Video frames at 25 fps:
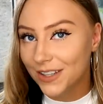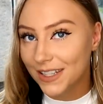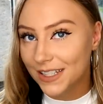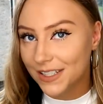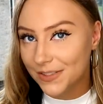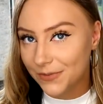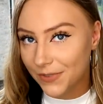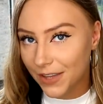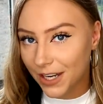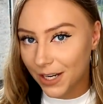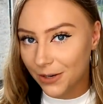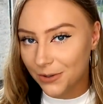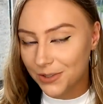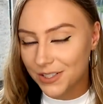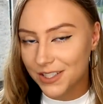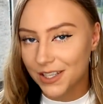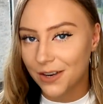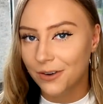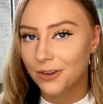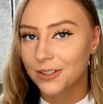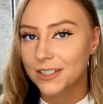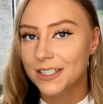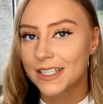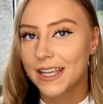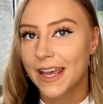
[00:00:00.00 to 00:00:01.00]
this video
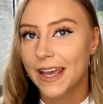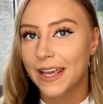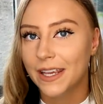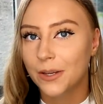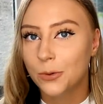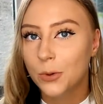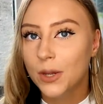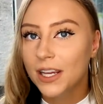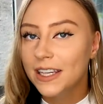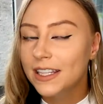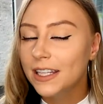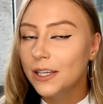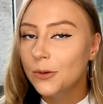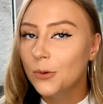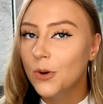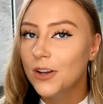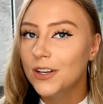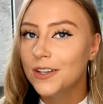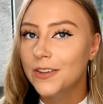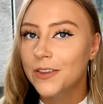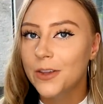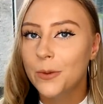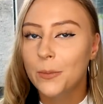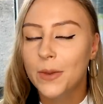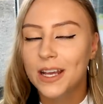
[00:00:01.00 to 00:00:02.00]
starts, I quickly
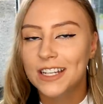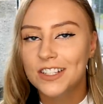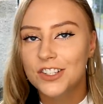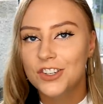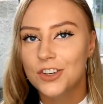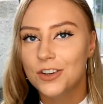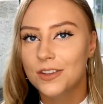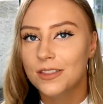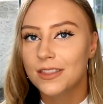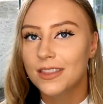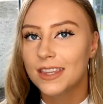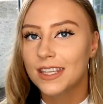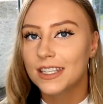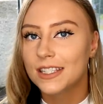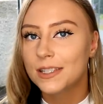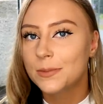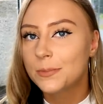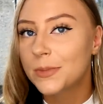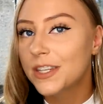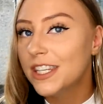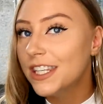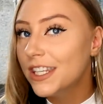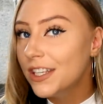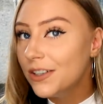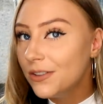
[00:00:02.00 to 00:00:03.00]
wanted to mention this
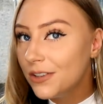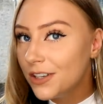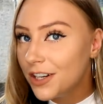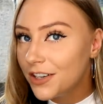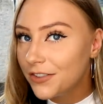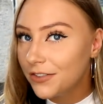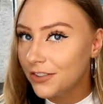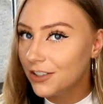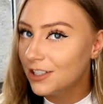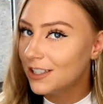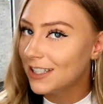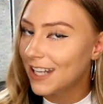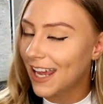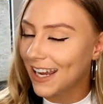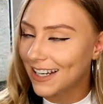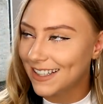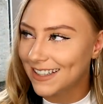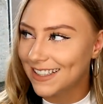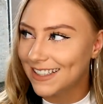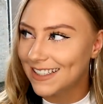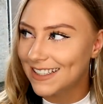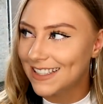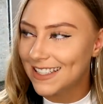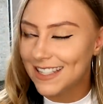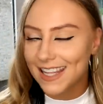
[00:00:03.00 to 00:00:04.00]
beautiful
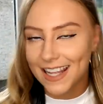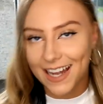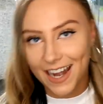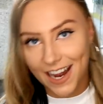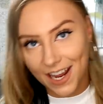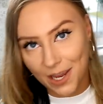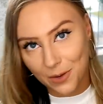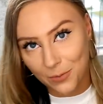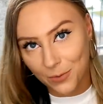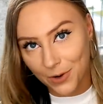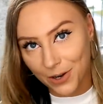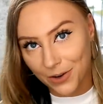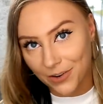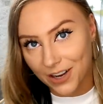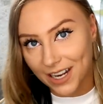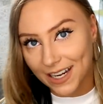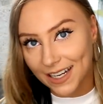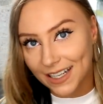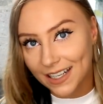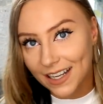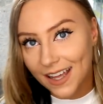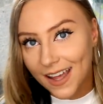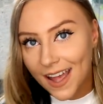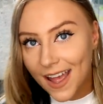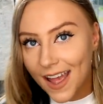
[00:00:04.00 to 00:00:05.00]
necklace that I'm
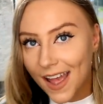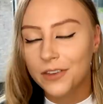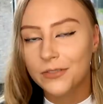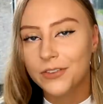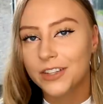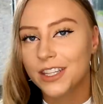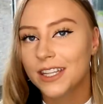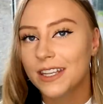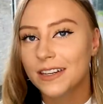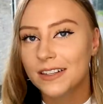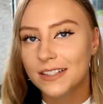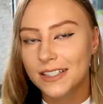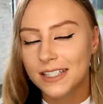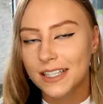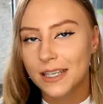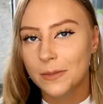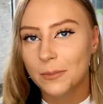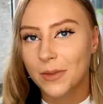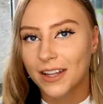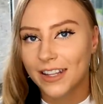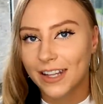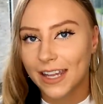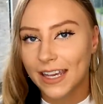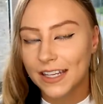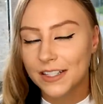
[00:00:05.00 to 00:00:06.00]
wearing. If you didn't see
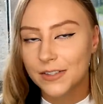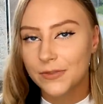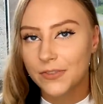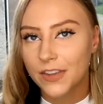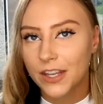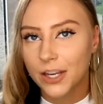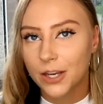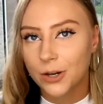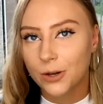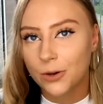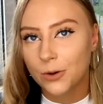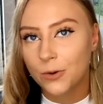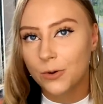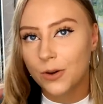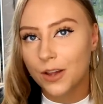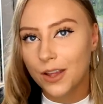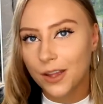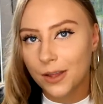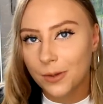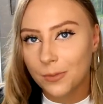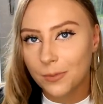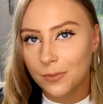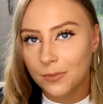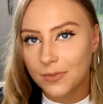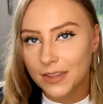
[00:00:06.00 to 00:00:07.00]
my last video,
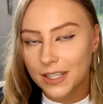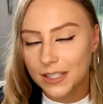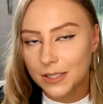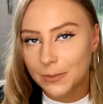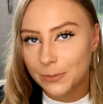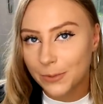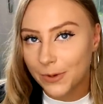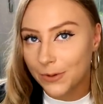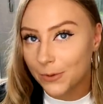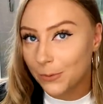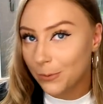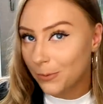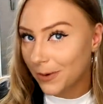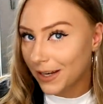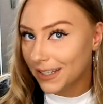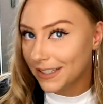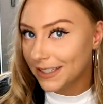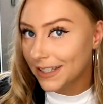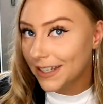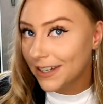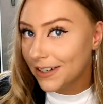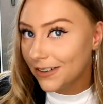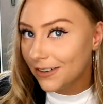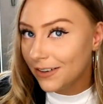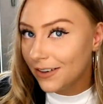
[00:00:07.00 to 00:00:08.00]
this one right
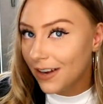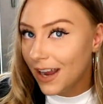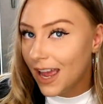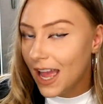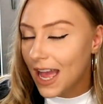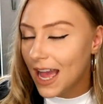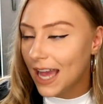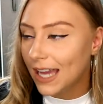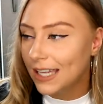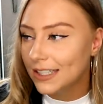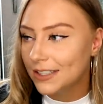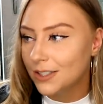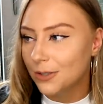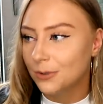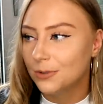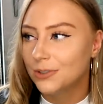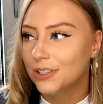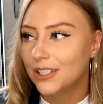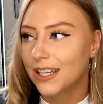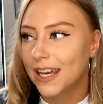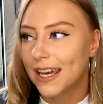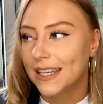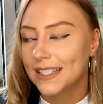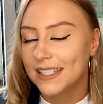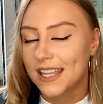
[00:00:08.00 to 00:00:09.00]
here, I told
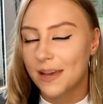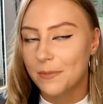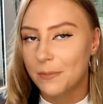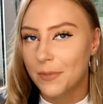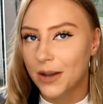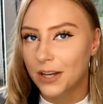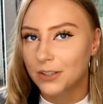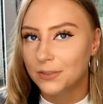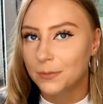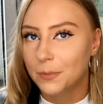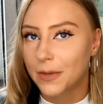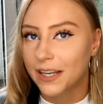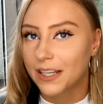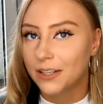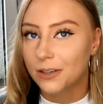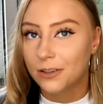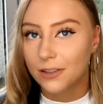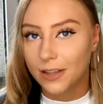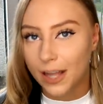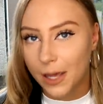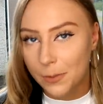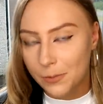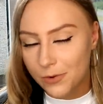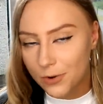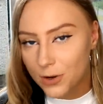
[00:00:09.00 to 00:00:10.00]
you guys about my
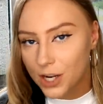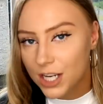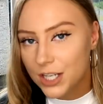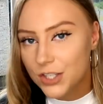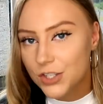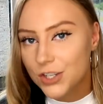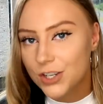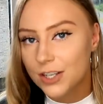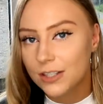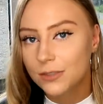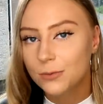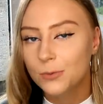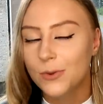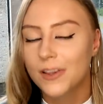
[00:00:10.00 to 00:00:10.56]
collaboration